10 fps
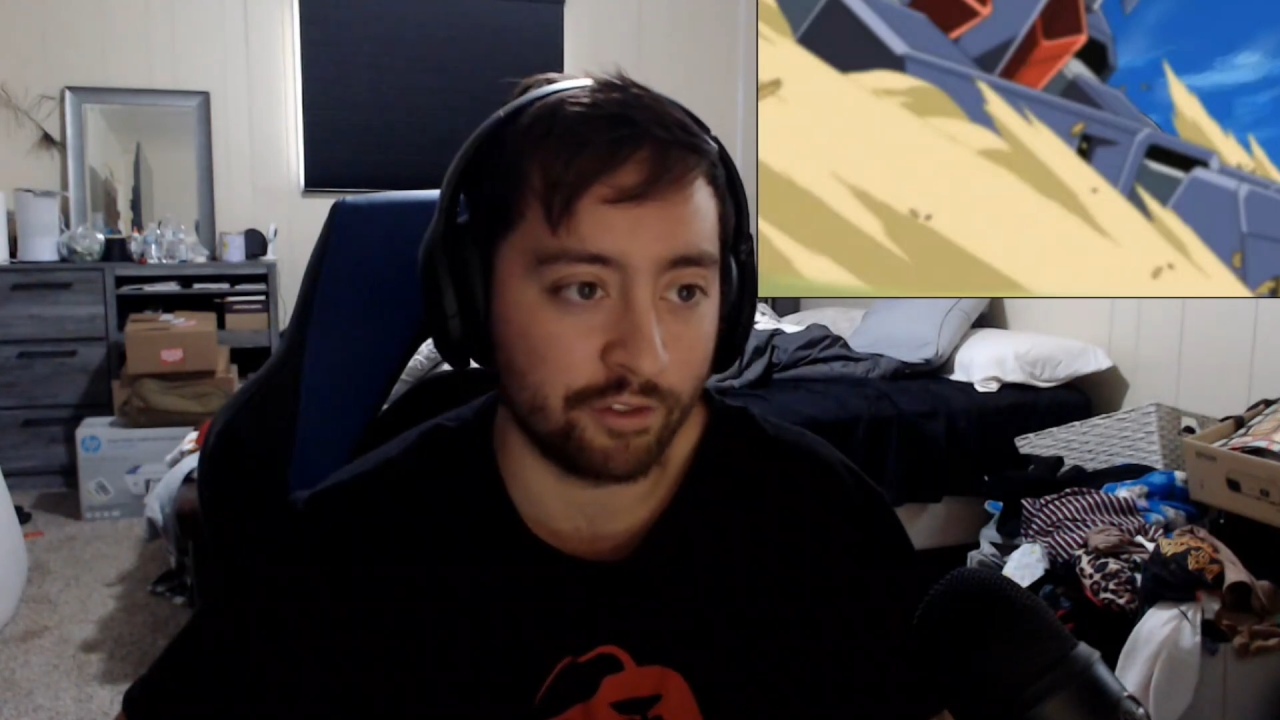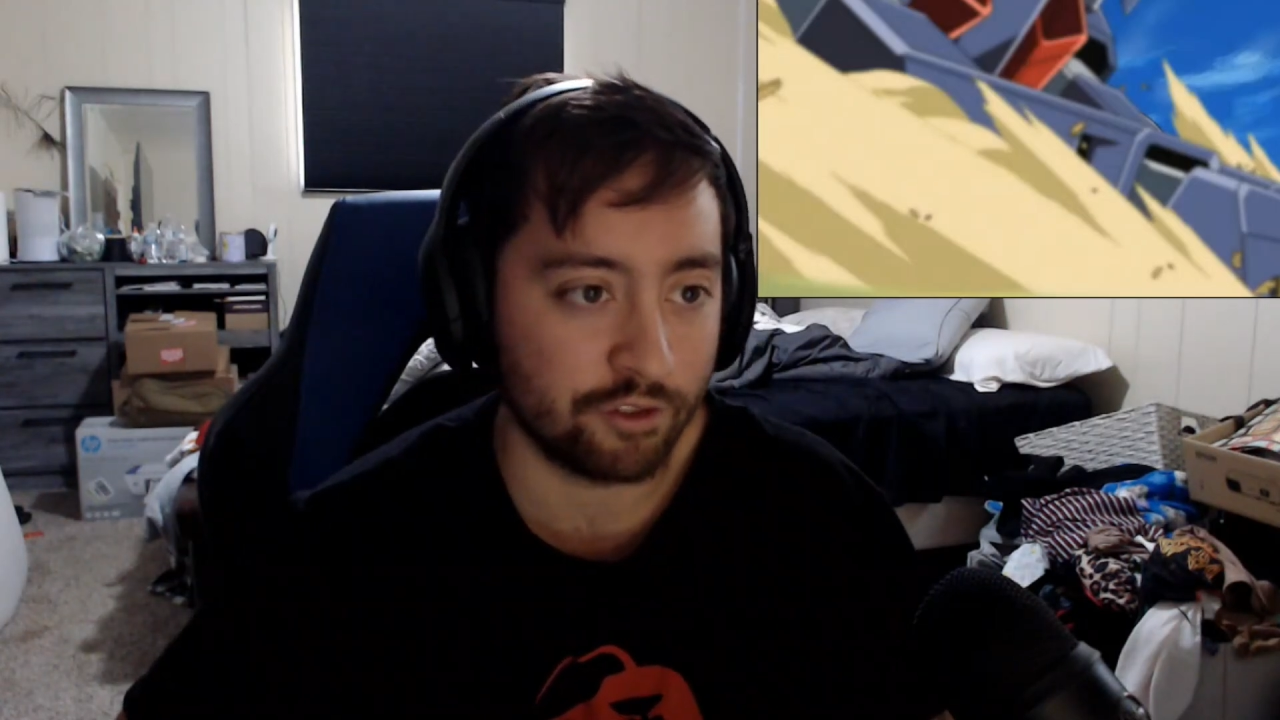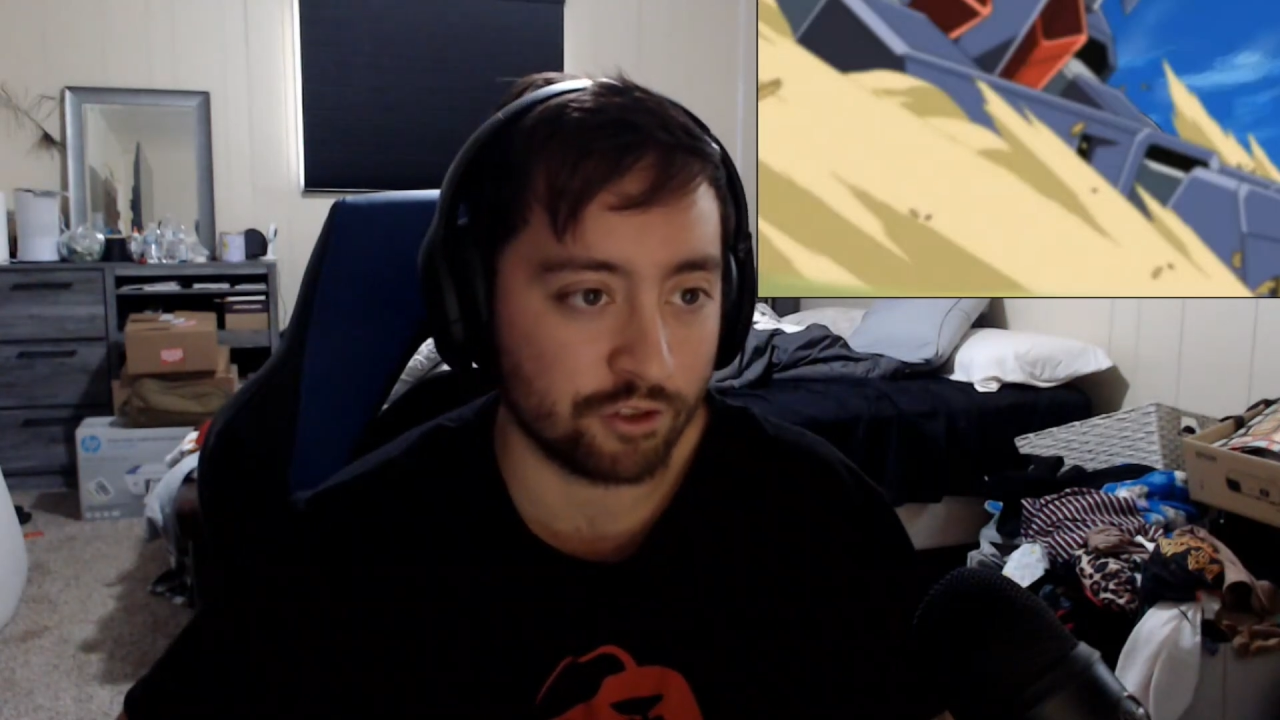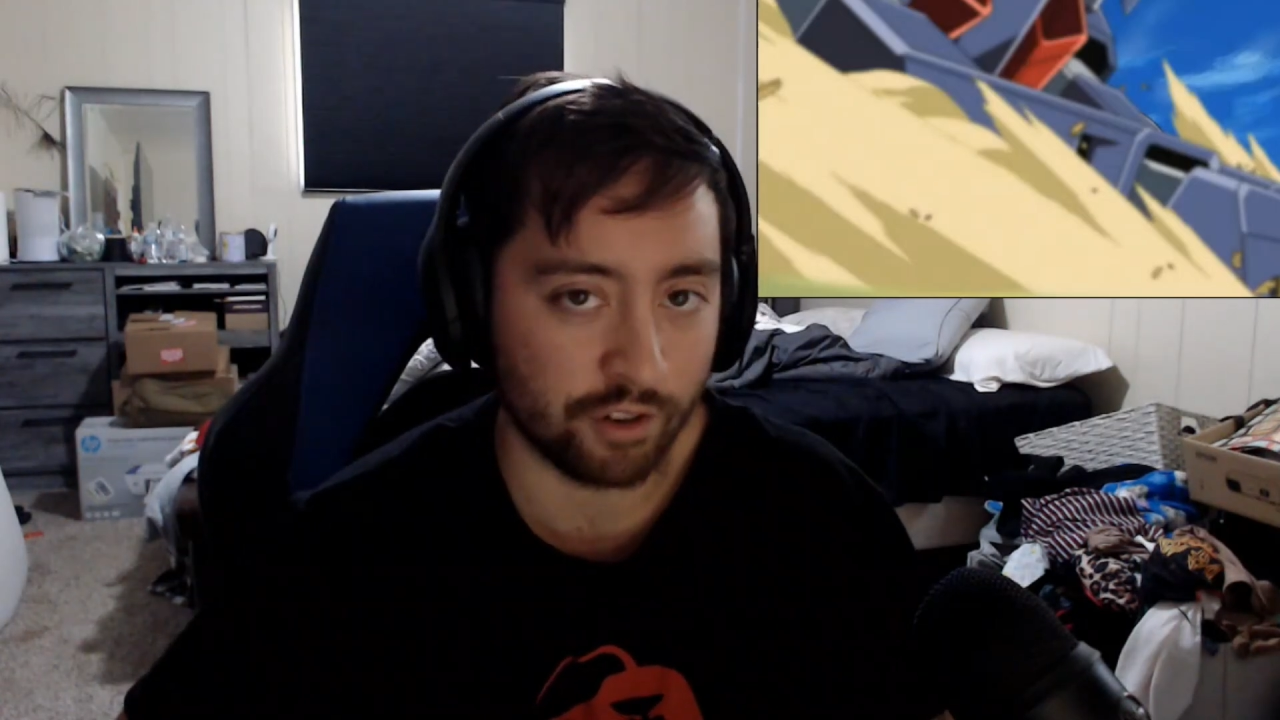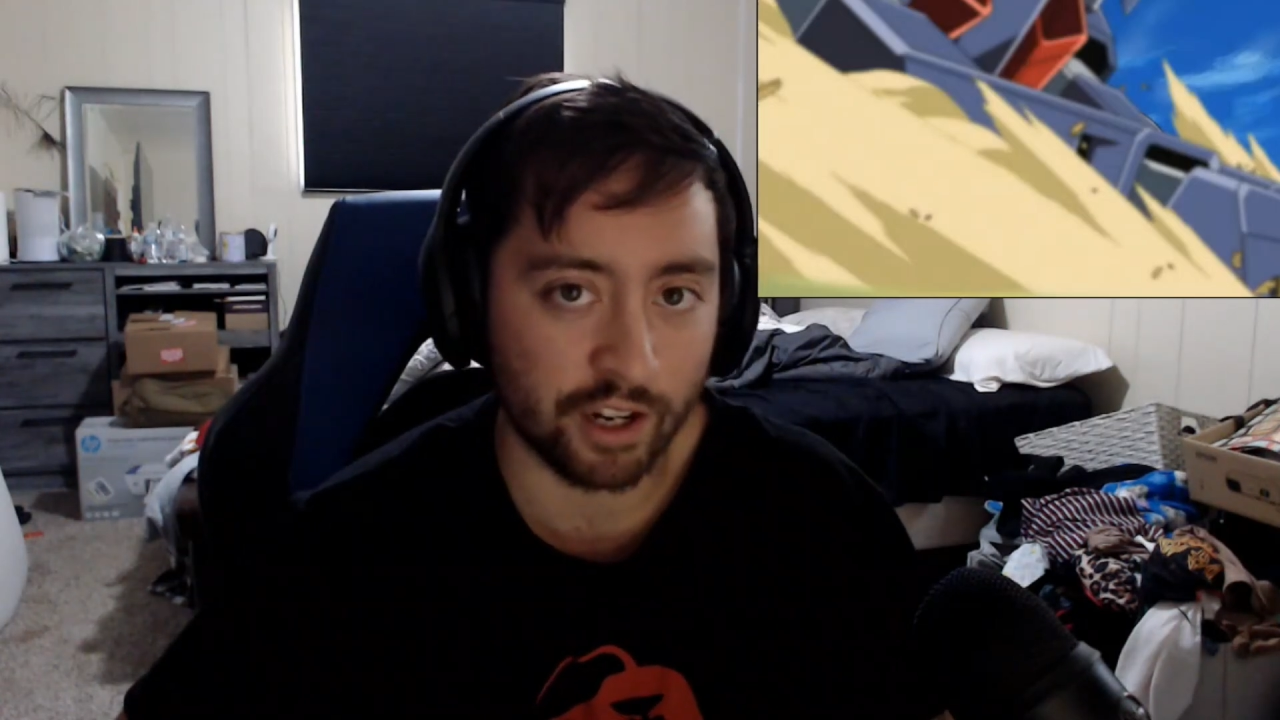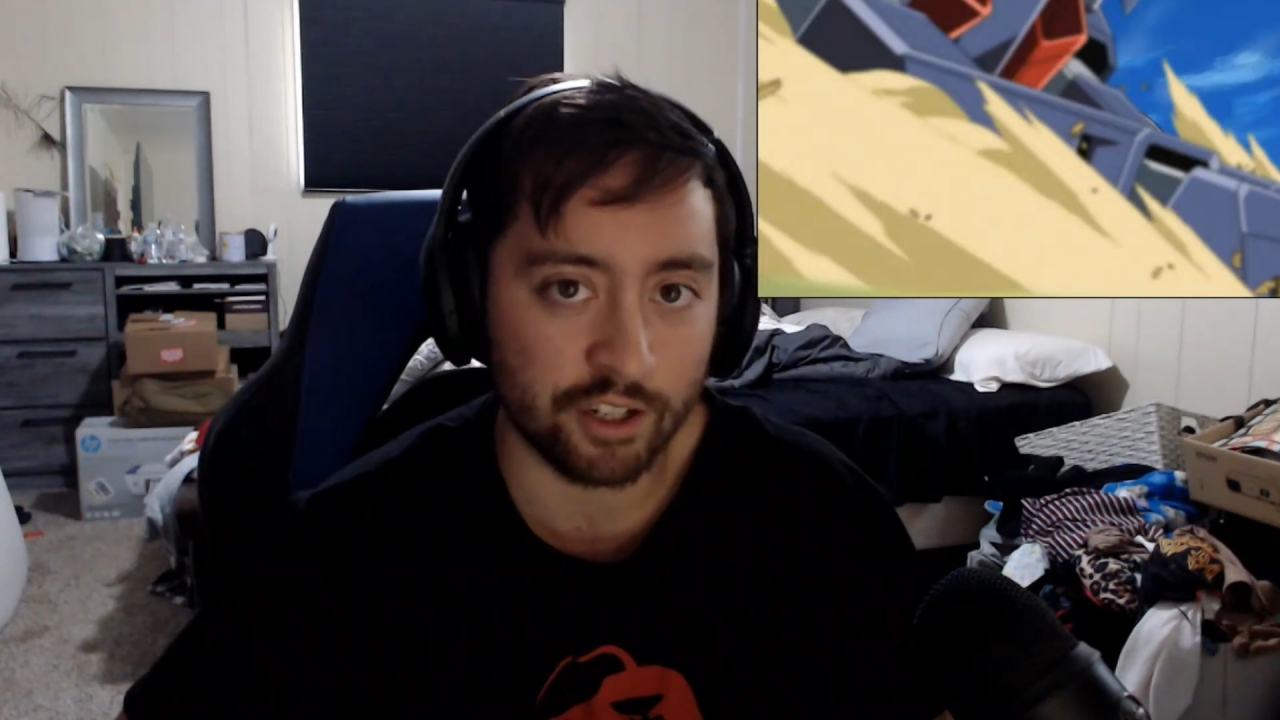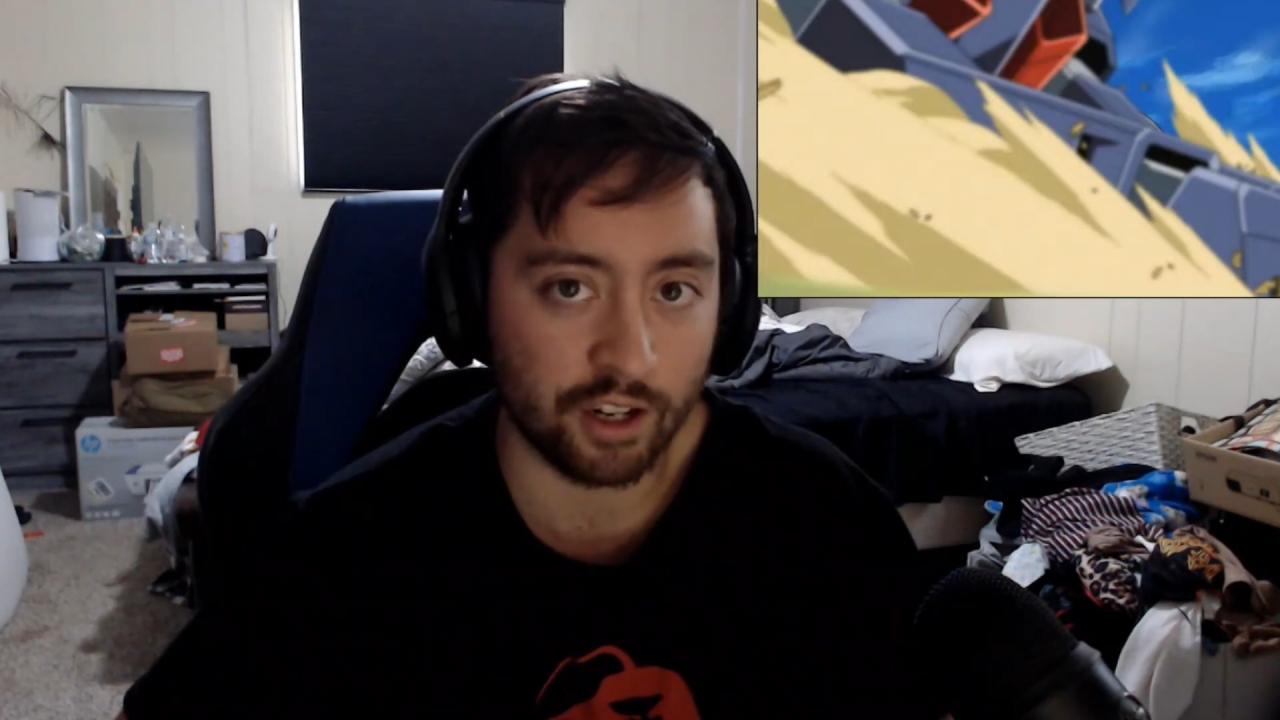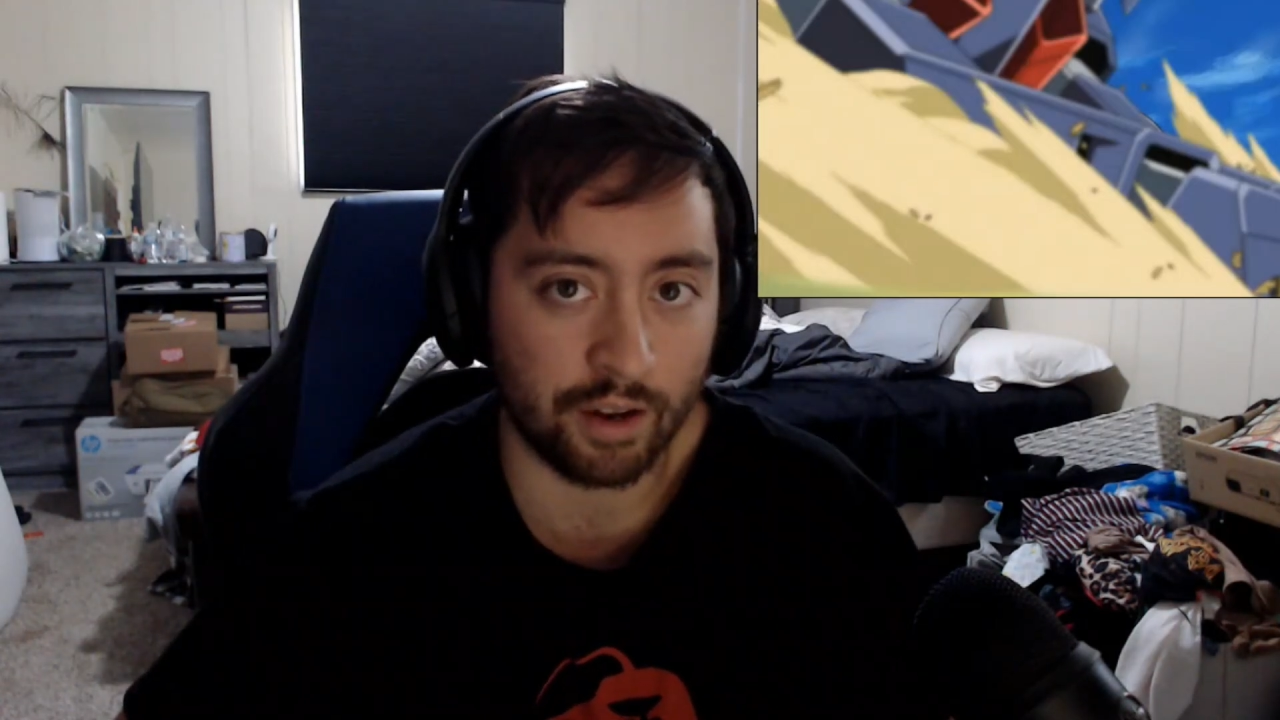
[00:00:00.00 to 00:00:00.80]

strategy.